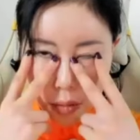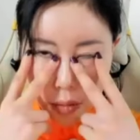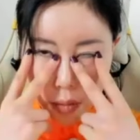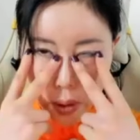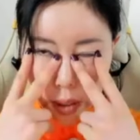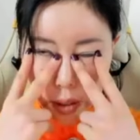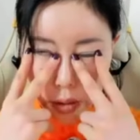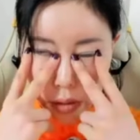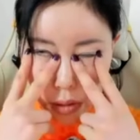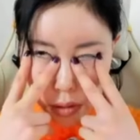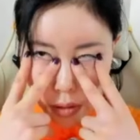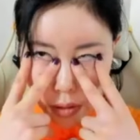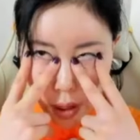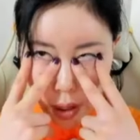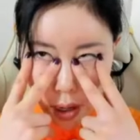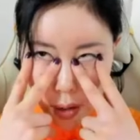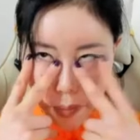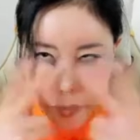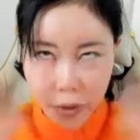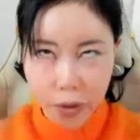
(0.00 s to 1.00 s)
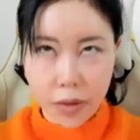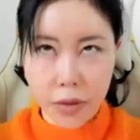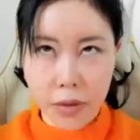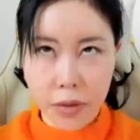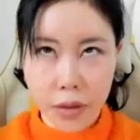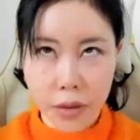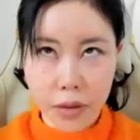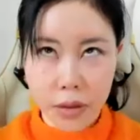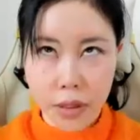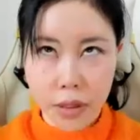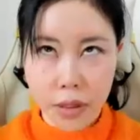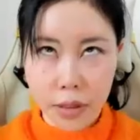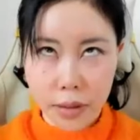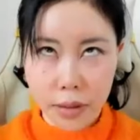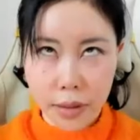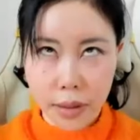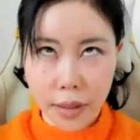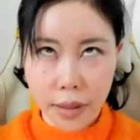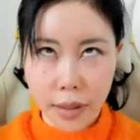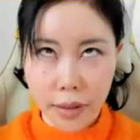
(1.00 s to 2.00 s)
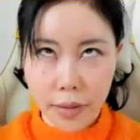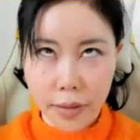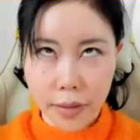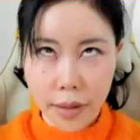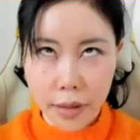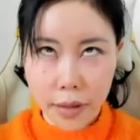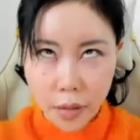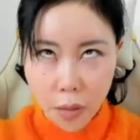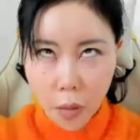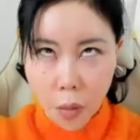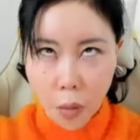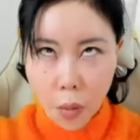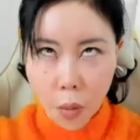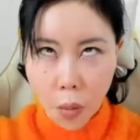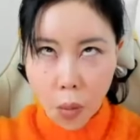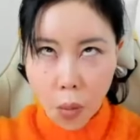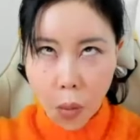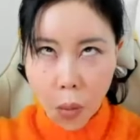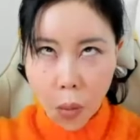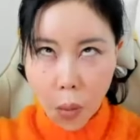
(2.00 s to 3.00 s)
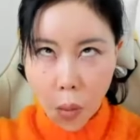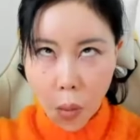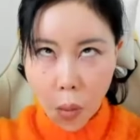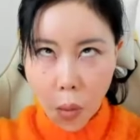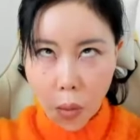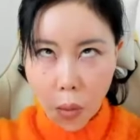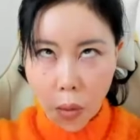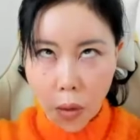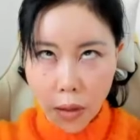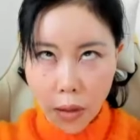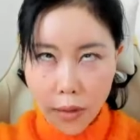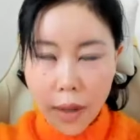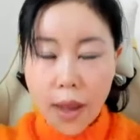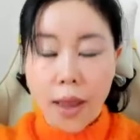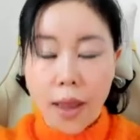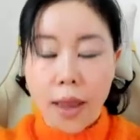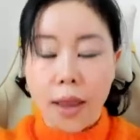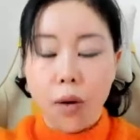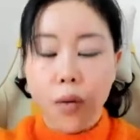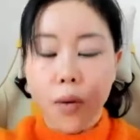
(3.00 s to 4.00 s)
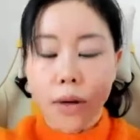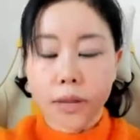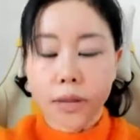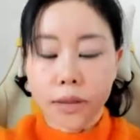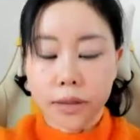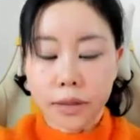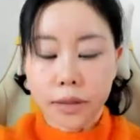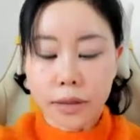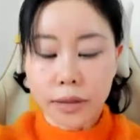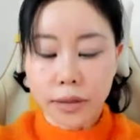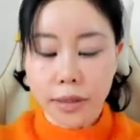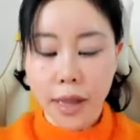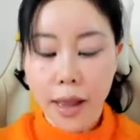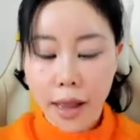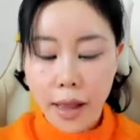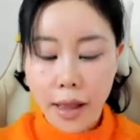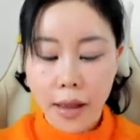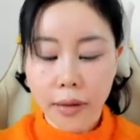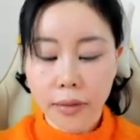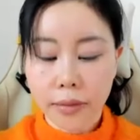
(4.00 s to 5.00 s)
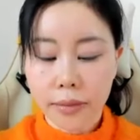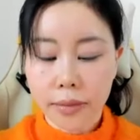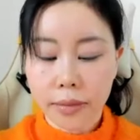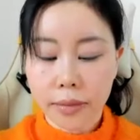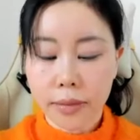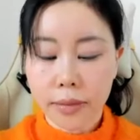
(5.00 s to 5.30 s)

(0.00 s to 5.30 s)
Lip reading: When you look up, you don't use this, yeah, like this, thing. Or look down,